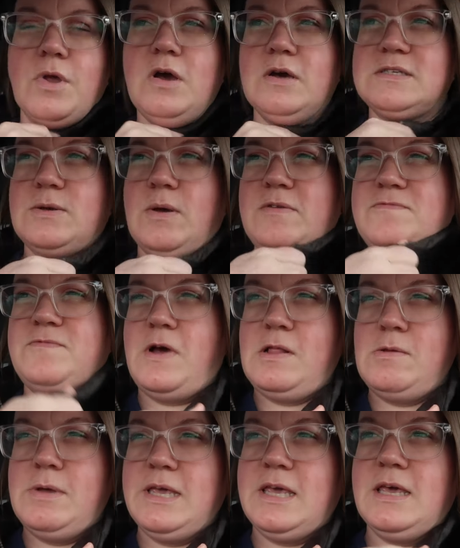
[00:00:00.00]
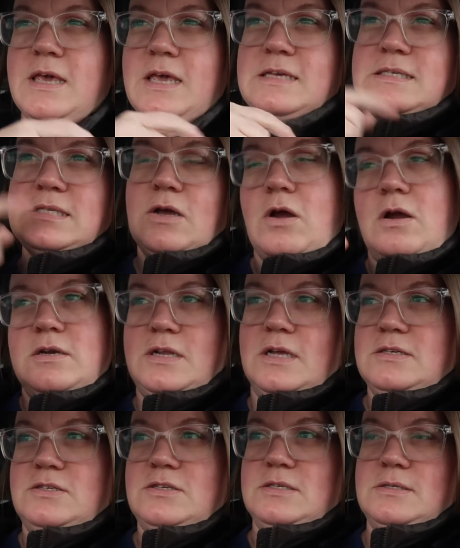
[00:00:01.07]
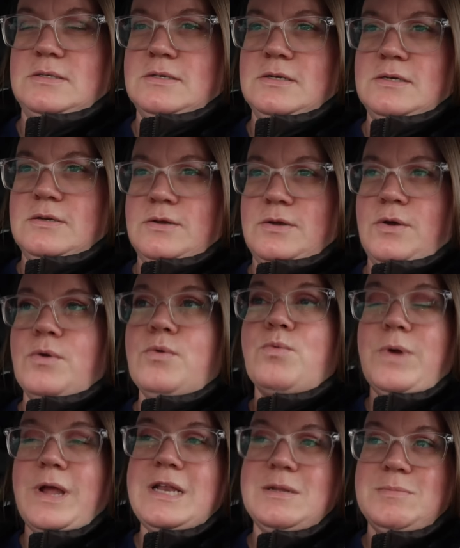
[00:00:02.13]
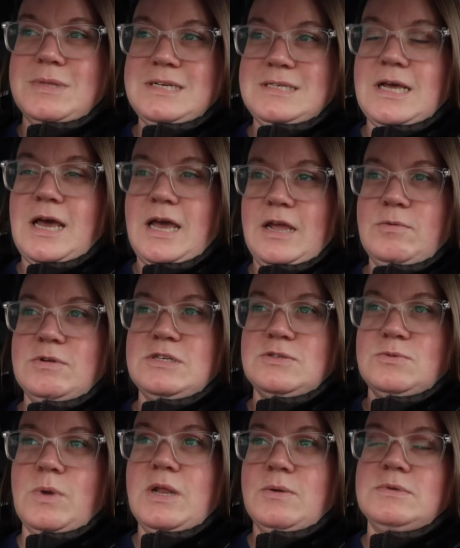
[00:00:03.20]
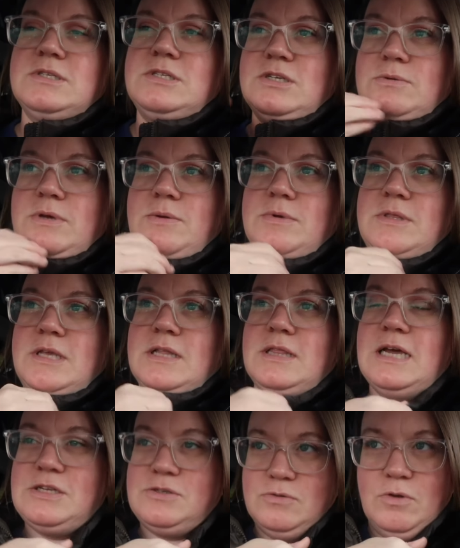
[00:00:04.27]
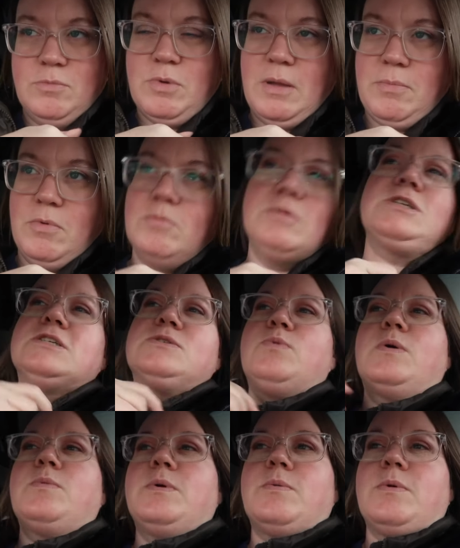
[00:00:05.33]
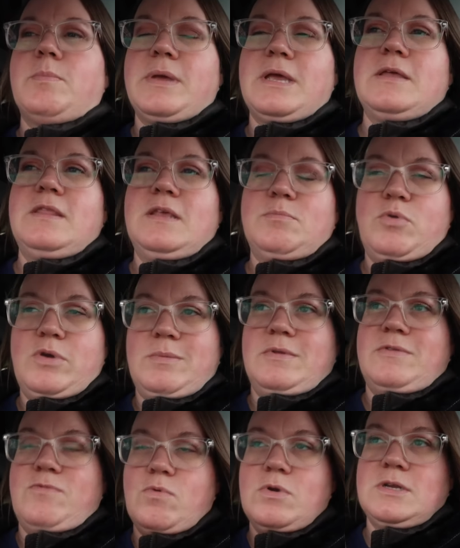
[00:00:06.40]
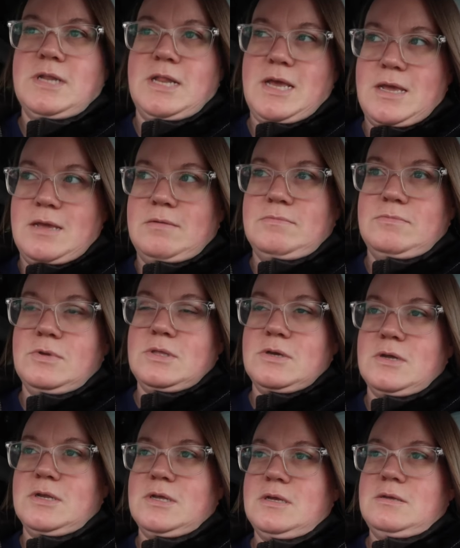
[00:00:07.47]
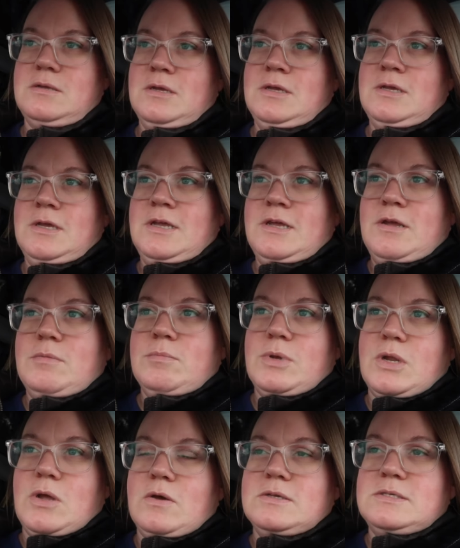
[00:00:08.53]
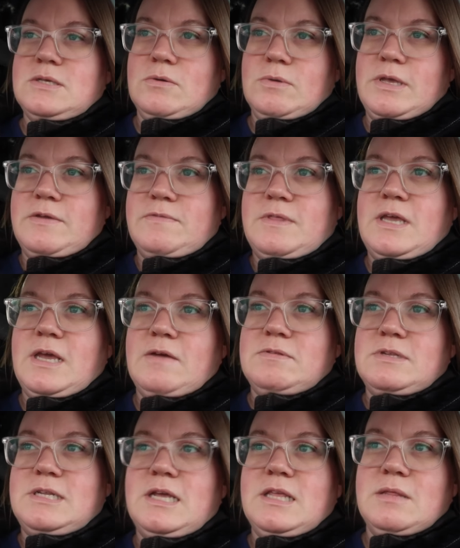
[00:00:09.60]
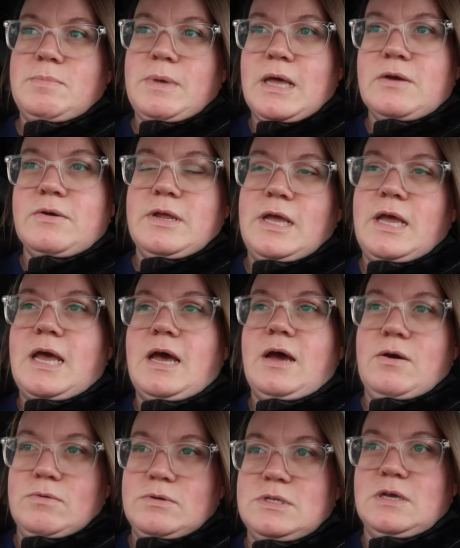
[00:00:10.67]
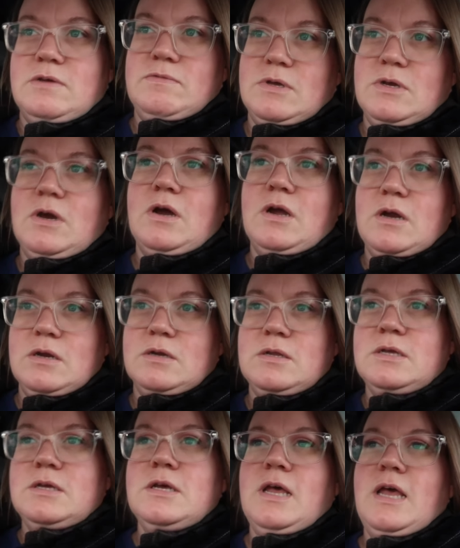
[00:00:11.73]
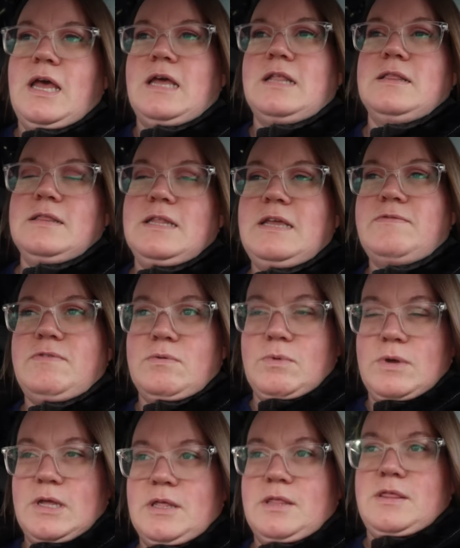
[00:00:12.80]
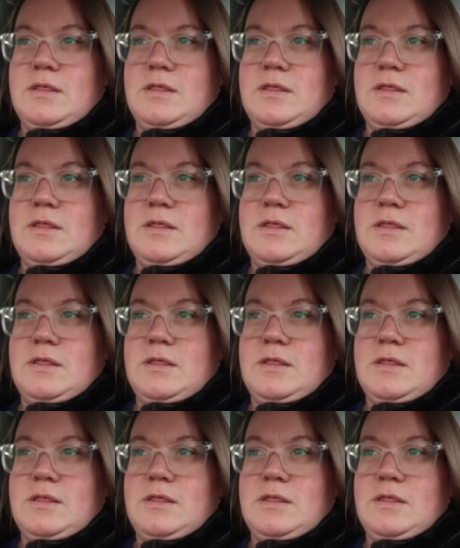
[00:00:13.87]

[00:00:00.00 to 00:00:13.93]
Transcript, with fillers: Also, I'm following in case the car does just randomly die, which is what it was doing with the electrical problem, which is what we were making the appointment for today with Honda. But also if they have to take the battery out of the car and leave it with